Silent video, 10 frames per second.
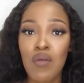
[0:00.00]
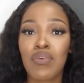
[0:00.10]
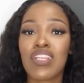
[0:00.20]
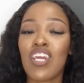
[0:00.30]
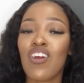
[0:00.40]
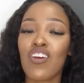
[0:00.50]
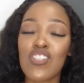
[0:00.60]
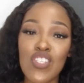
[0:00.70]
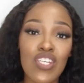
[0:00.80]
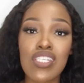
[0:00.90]
But there are
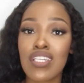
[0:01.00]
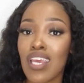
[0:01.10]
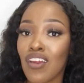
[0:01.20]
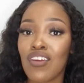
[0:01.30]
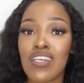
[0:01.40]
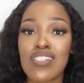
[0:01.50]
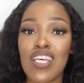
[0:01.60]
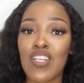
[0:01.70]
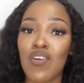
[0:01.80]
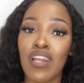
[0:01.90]
certain areas in your